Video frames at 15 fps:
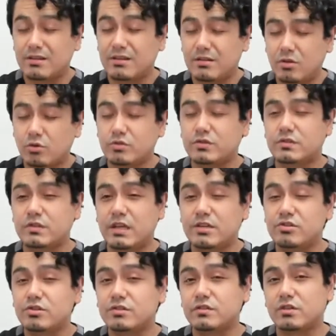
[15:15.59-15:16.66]
those
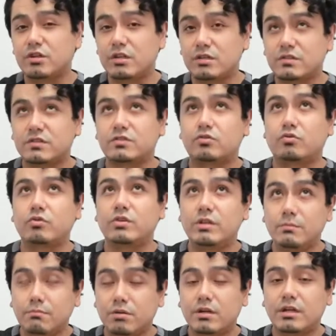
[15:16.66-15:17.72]
hinges are going to
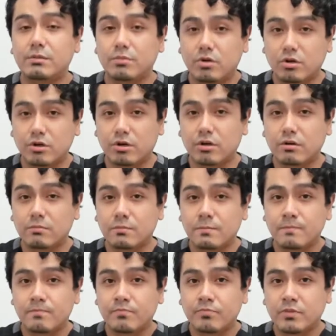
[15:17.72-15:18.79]
scream bloody murder,
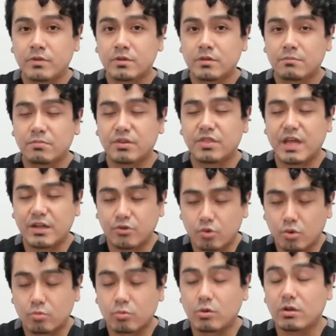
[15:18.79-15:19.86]
but that
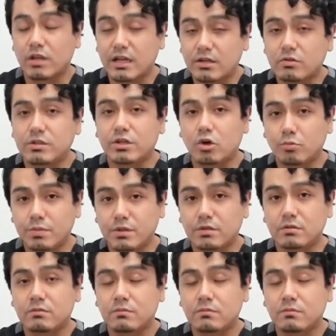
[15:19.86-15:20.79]
door will likely open.